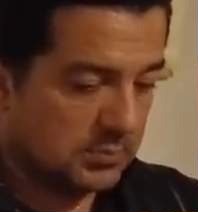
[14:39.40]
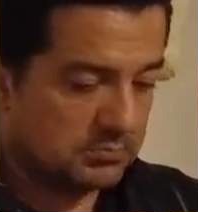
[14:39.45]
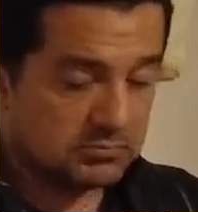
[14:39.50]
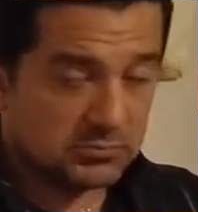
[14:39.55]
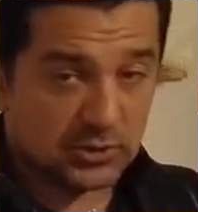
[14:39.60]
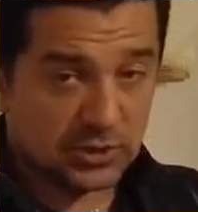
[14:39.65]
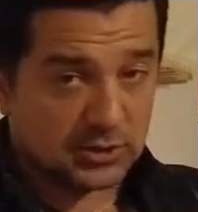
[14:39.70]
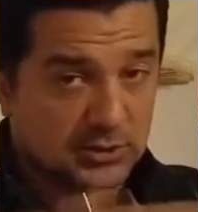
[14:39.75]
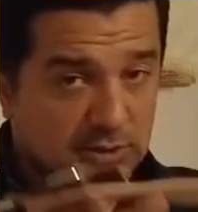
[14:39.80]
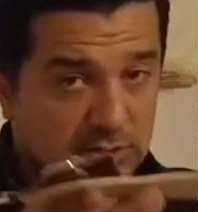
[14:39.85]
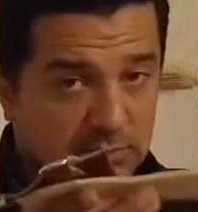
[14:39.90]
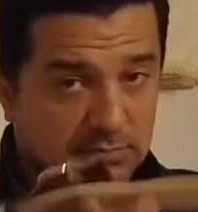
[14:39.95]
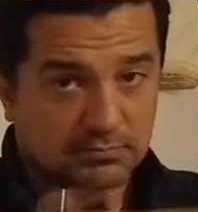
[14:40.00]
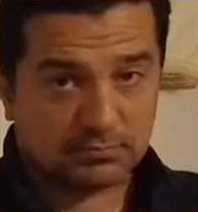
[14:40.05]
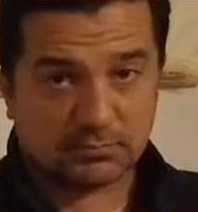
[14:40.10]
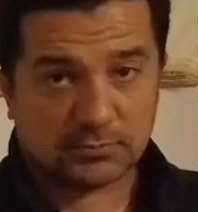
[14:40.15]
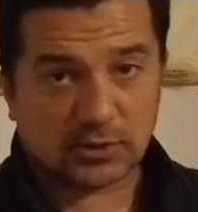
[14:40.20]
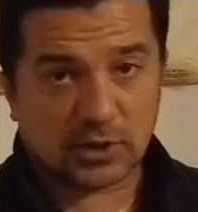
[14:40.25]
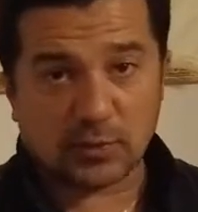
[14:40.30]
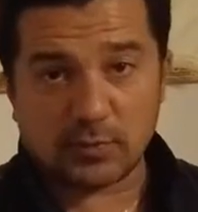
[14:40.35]
Just
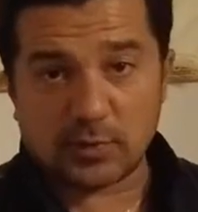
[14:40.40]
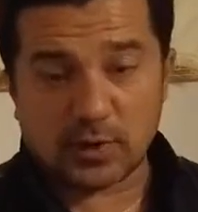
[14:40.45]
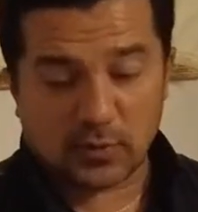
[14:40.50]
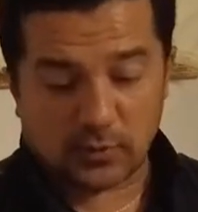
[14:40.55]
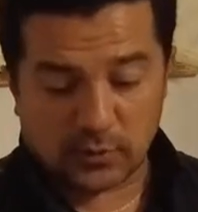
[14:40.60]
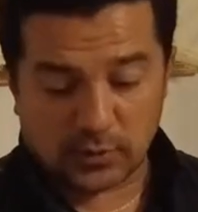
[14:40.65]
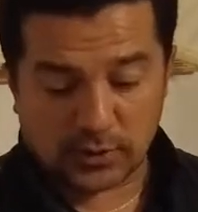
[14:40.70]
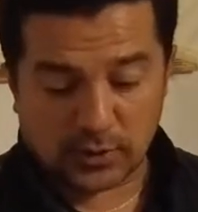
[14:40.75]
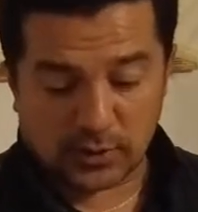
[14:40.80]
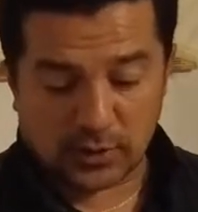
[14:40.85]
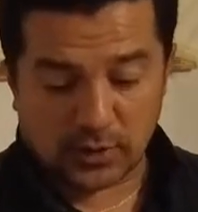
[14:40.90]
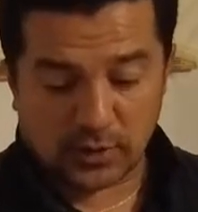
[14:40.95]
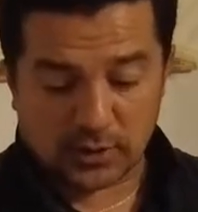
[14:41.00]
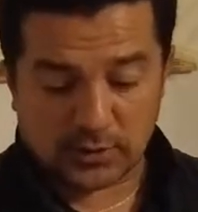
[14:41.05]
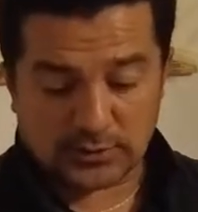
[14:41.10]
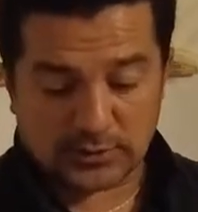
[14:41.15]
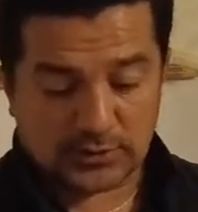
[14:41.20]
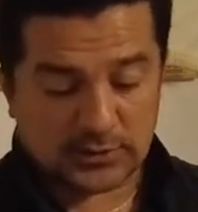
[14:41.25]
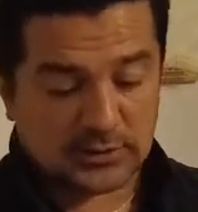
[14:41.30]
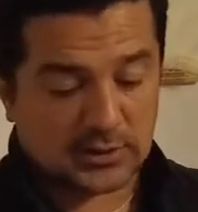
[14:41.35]
coming up with
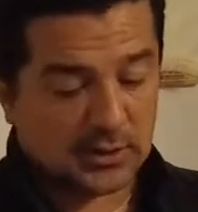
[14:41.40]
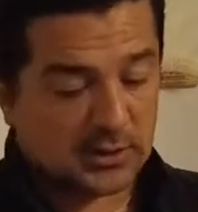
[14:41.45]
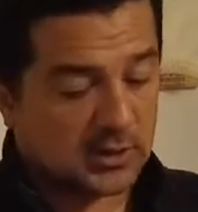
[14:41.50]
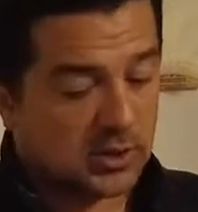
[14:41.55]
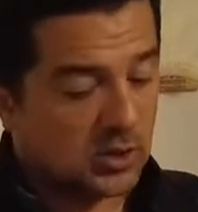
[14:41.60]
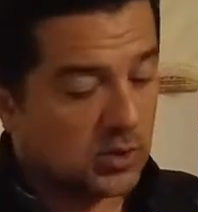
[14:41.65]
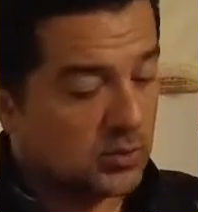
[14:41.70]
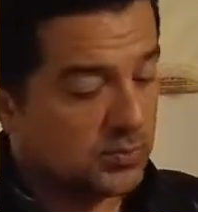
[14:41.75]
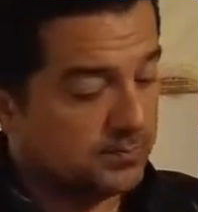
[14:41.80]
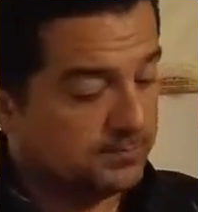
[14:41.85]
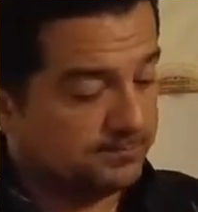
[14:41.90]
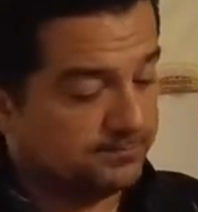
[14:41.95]
ideas as I go.